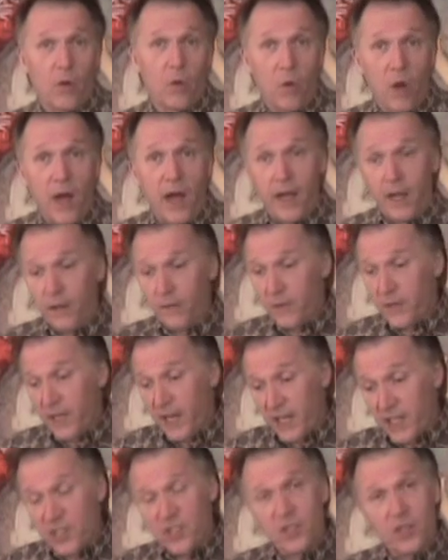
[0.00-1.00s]
a while,
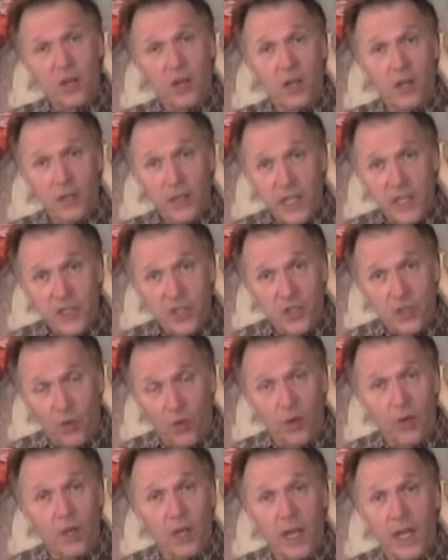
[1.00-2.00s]
then I saw a
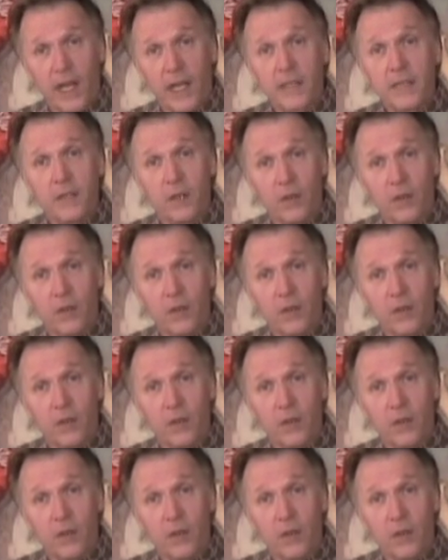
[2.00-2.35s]
shoreline,